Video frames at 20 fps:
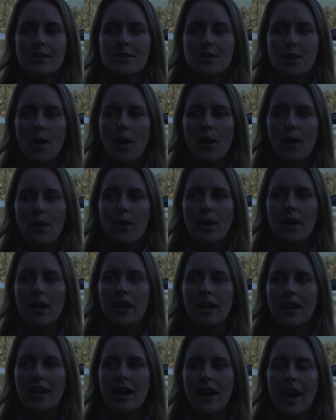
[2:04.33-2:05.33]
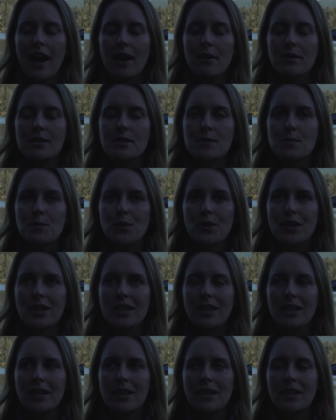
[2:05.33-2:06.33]
So I was
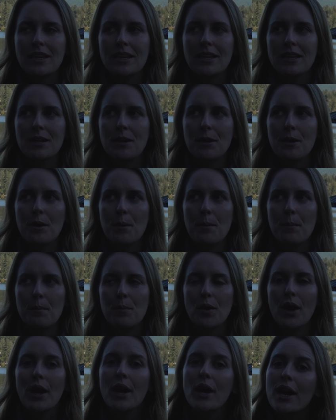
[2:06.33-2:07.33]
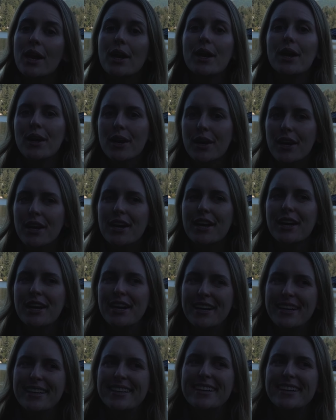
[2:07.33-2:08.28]
pretty, pretty,